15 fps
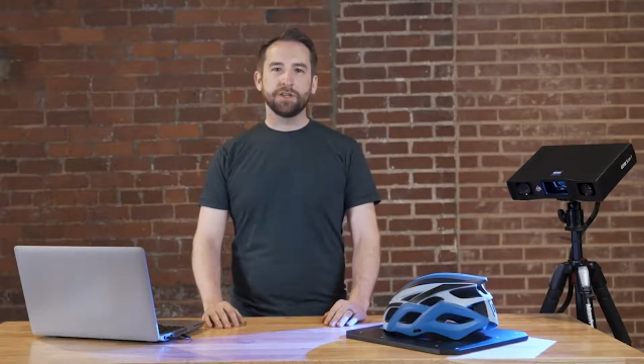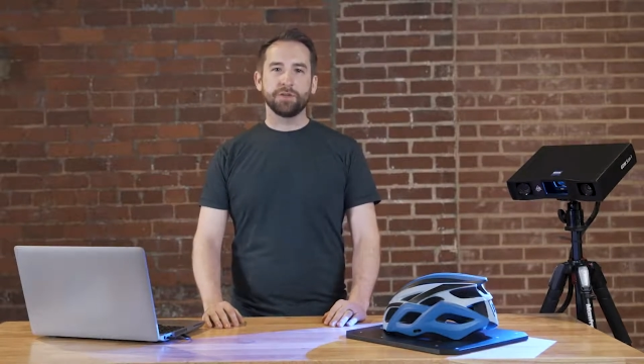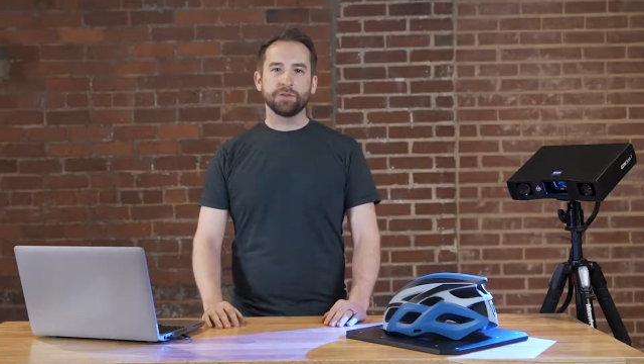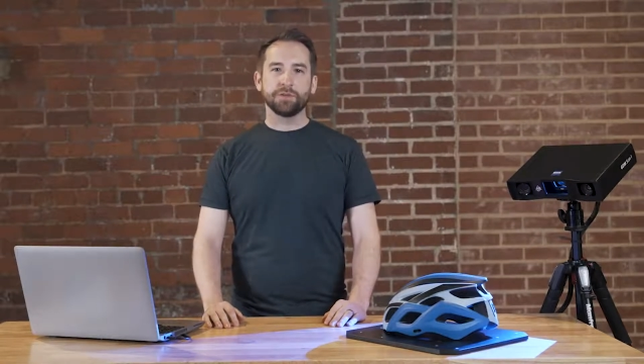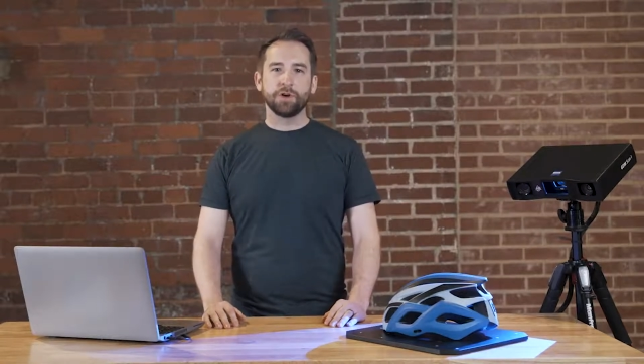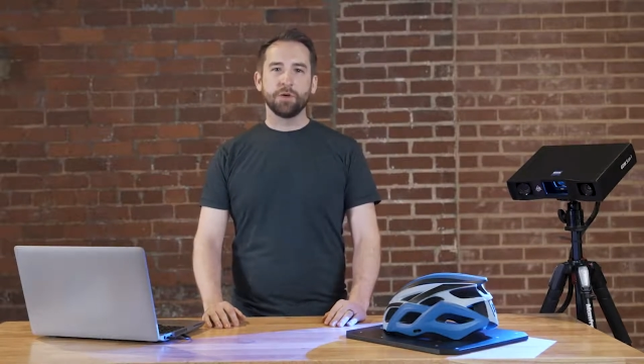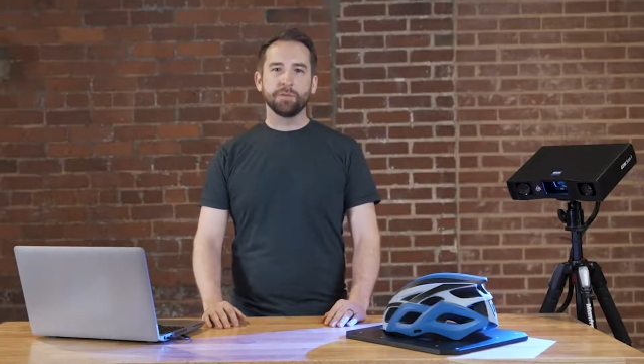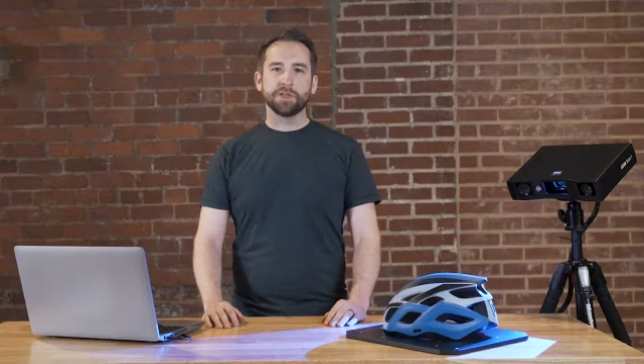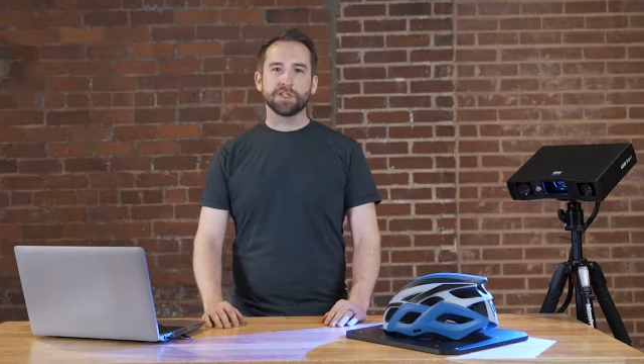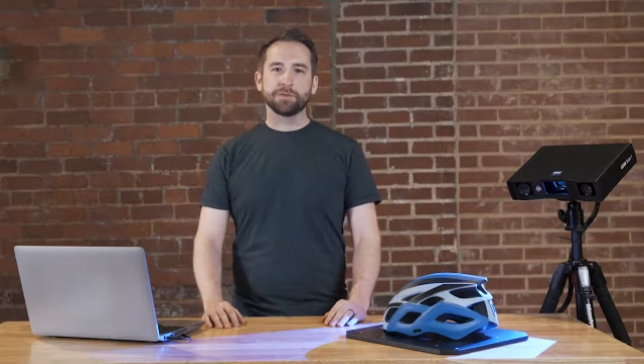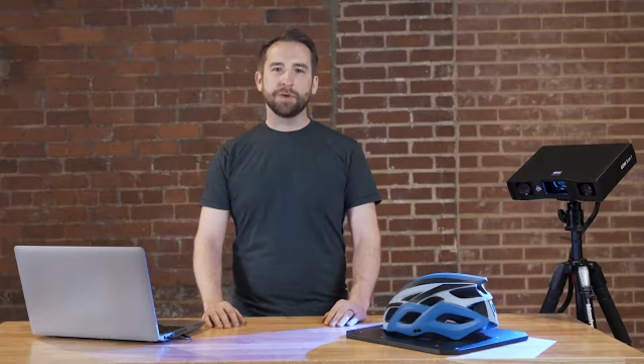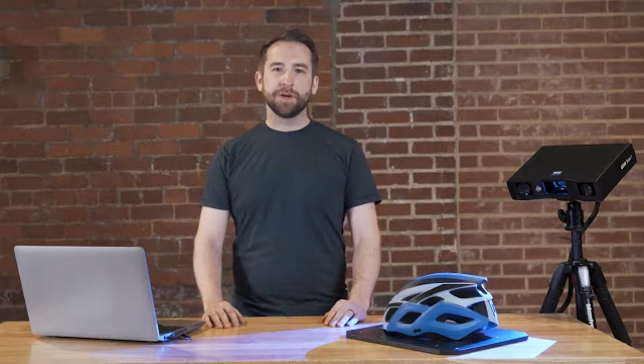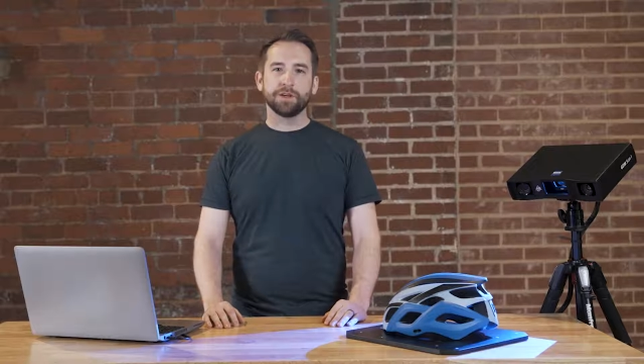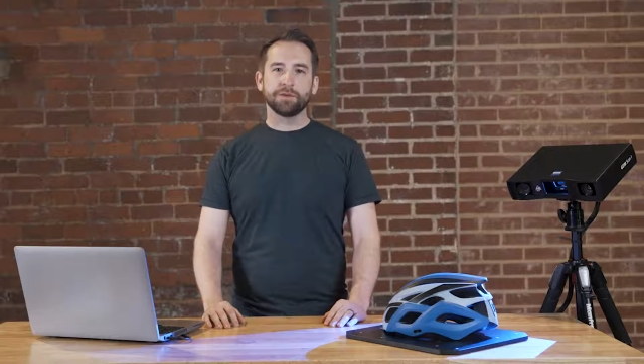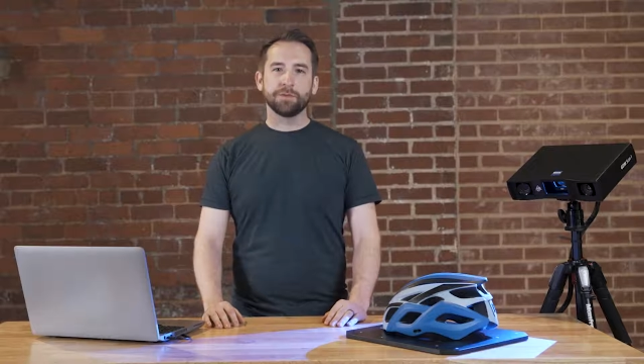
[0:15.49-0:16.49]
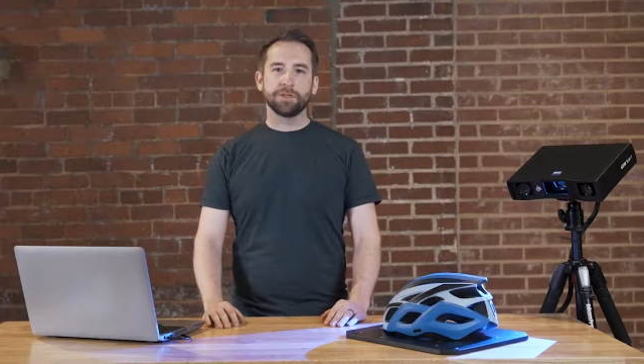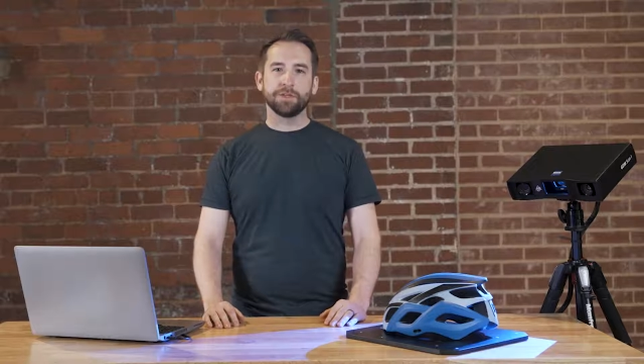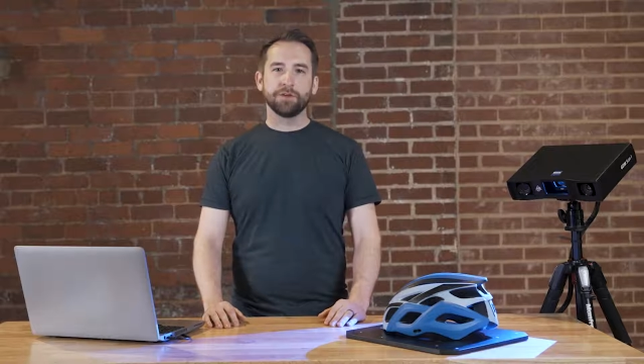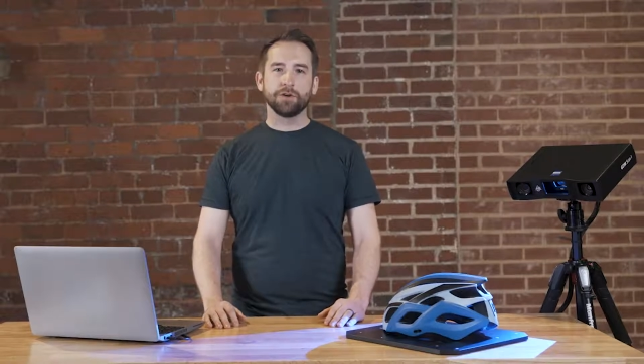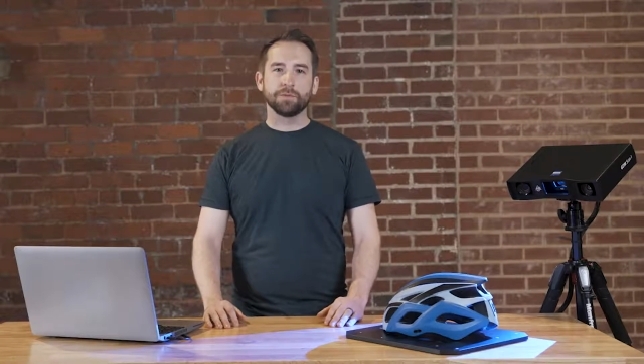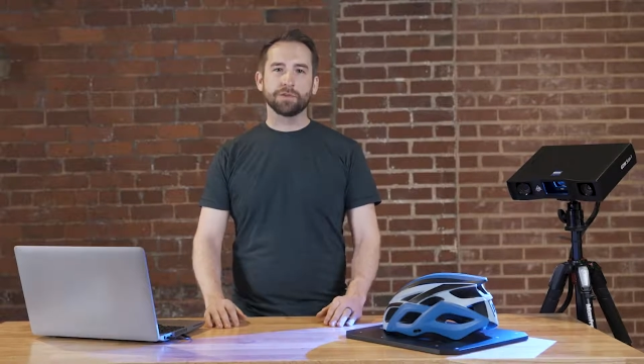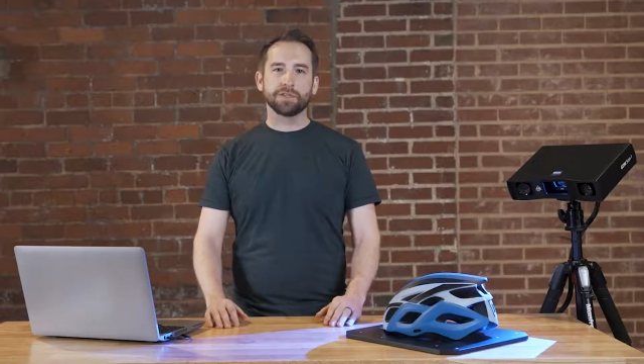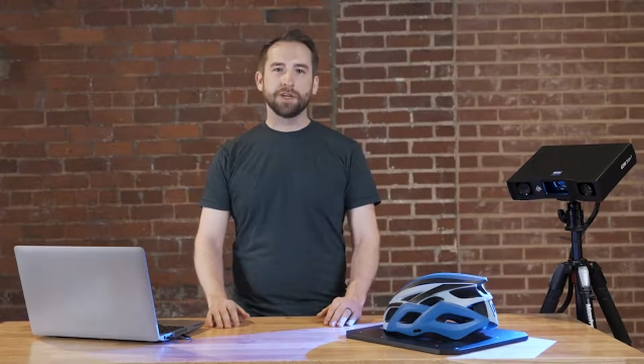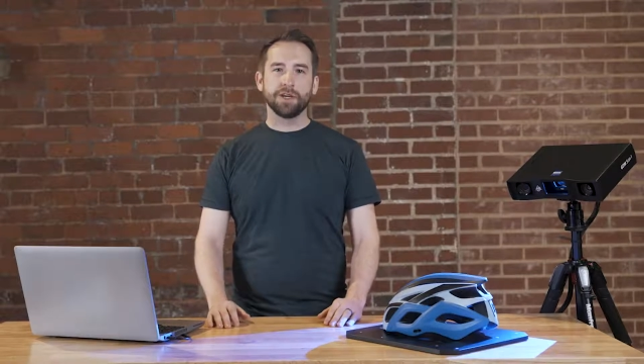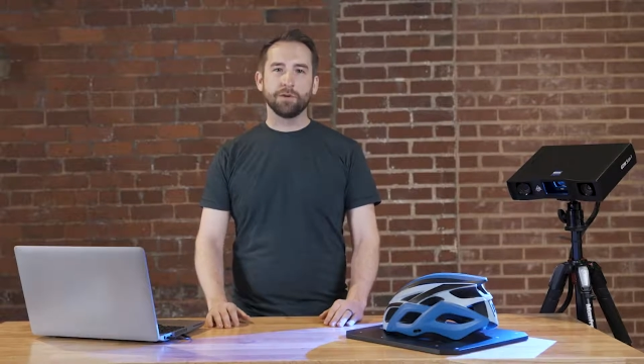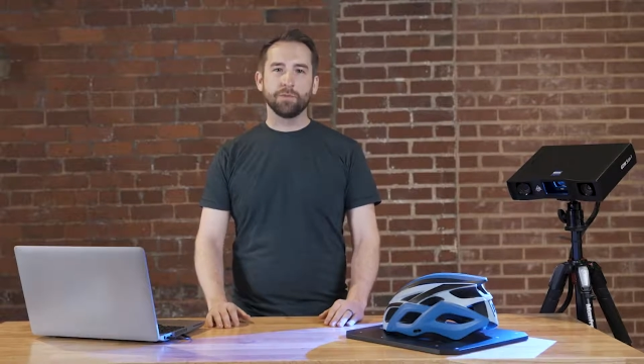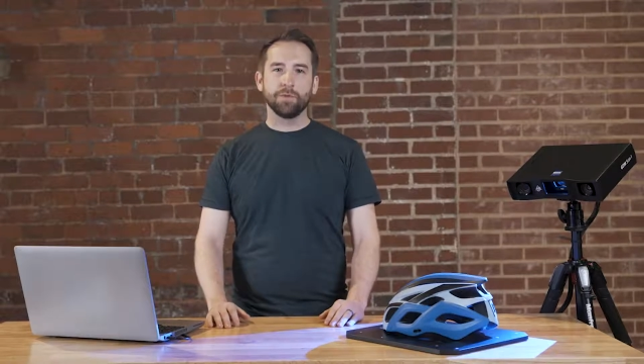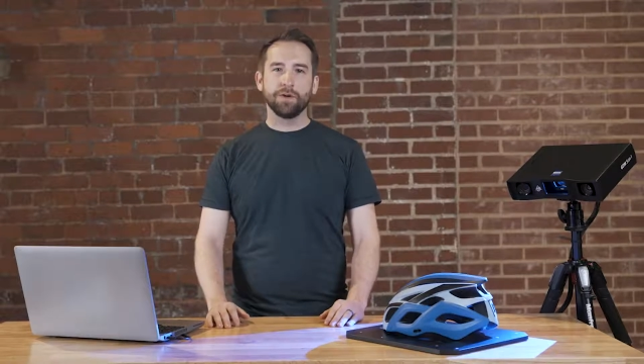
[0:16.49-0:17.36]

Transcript: use GOM Inspect with the GOM Scan